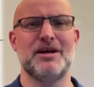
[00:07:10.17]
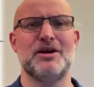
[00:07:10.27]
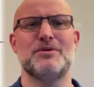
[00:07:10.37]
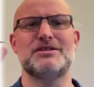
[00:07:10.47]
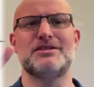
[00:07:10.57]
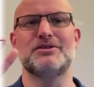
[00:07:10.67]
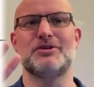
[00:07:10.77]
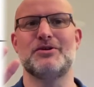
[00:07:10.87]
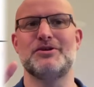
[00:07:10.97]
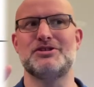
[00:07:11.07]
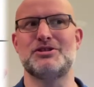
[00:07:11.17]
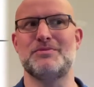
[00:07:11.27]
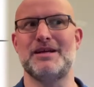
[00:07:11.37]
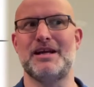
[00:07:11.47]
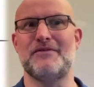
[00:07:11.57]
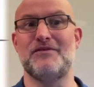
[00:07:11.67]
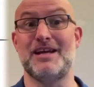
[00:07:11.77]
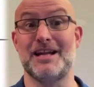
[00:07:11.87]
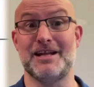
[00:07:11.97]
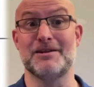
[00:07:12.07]
We're still going to be
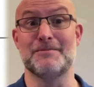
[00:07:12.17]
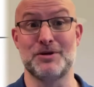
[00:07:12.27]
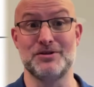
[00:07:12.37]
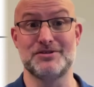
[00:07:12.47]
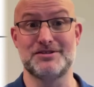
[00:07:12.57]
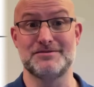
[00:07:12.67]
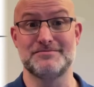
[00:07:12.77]
feeling the pulse,